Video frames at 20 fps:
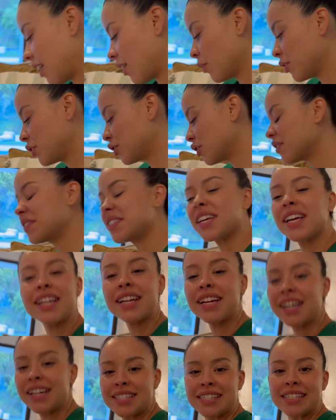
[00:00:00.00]
We should have
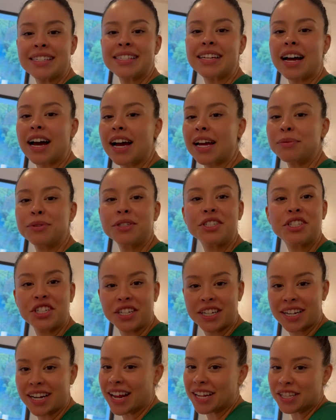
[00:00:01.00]
taken it as a sign when
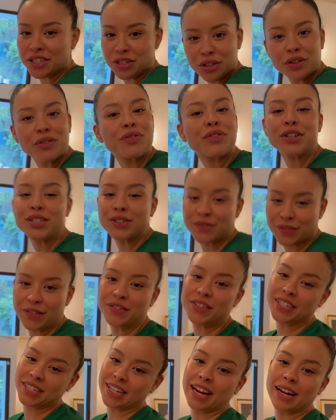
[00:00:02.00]
she didn't answer the first
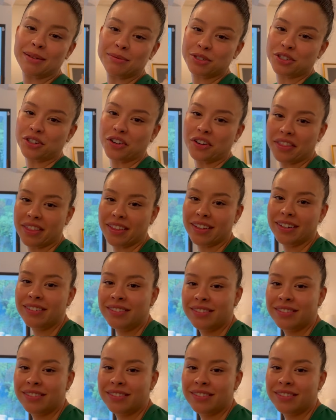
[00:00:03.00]
50 times, Jonathan.